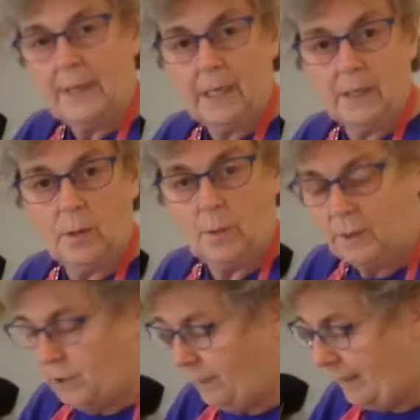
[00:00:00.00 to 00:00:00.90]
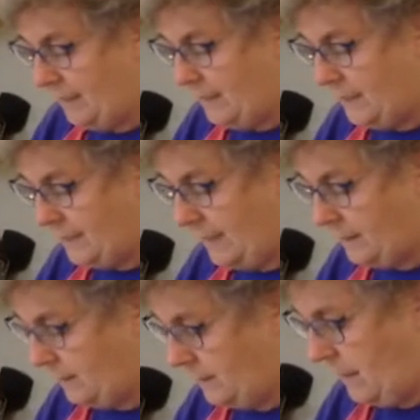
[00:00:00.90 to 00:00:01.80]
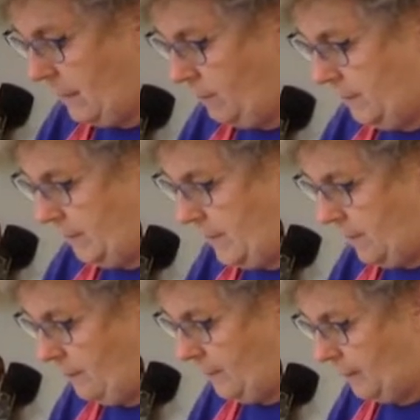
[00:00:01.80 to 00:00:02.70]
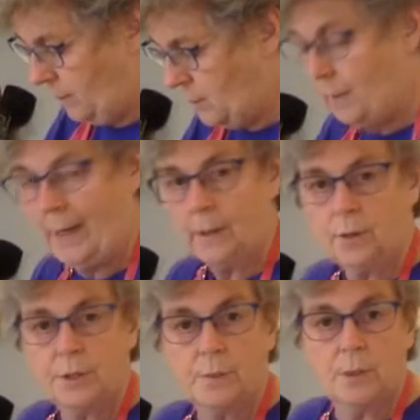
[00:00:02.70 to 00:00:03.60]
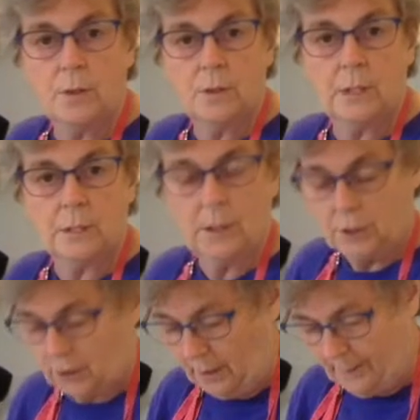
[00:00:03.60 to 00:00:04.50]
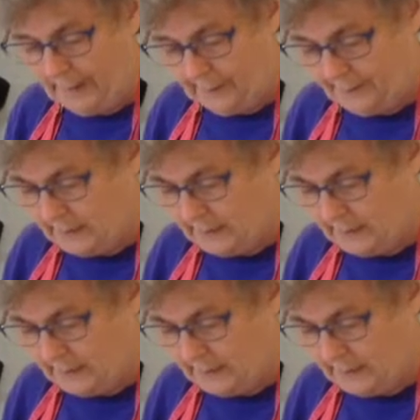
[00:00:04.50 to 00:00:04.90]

younger ones you might need an adult to help you here because we are going to be using sharp knives